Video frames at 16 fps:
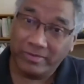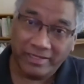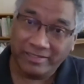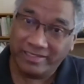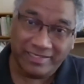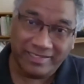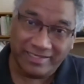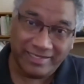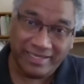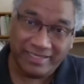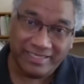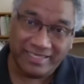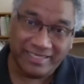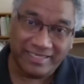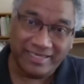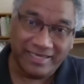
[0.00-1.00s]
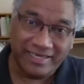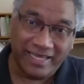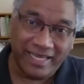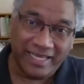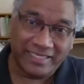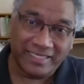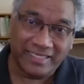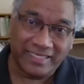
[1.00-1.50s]
it's
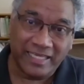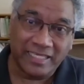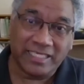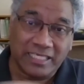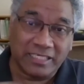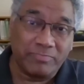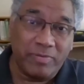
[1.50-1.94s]
as